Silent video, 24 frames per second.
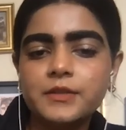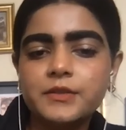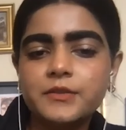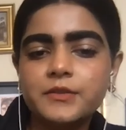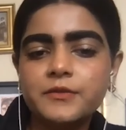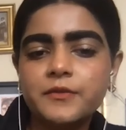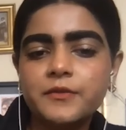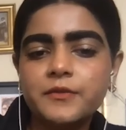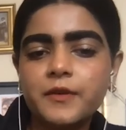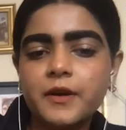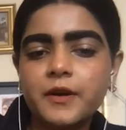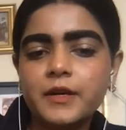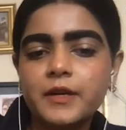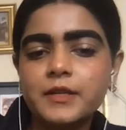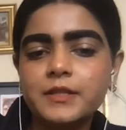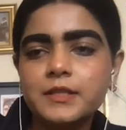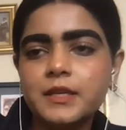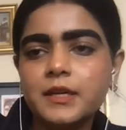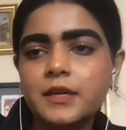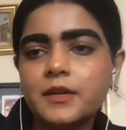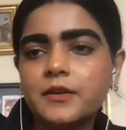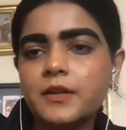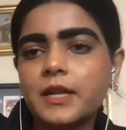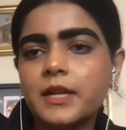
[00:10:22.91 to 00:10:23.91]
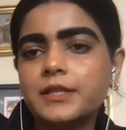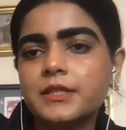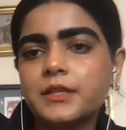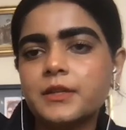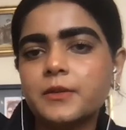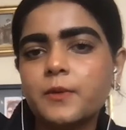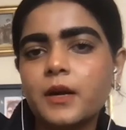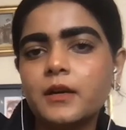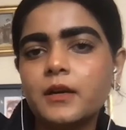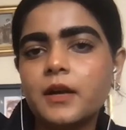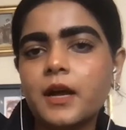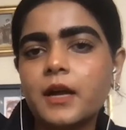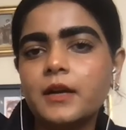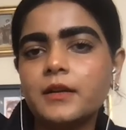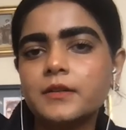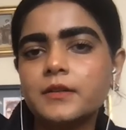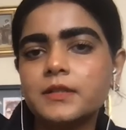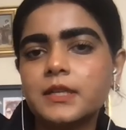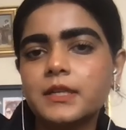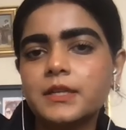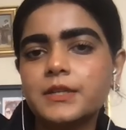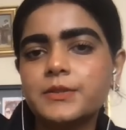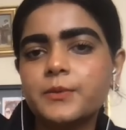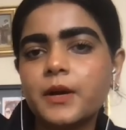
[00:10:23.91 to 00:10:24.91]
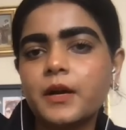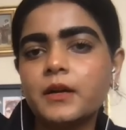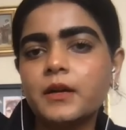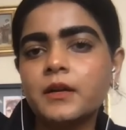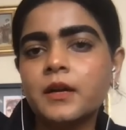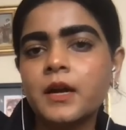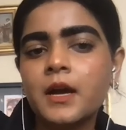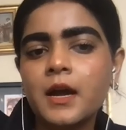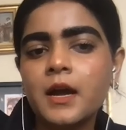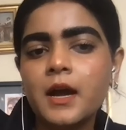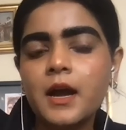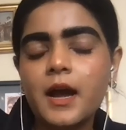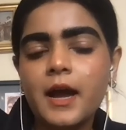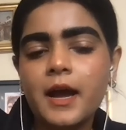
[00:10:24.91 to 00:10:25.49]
First thing in relation to what Nalu said as well,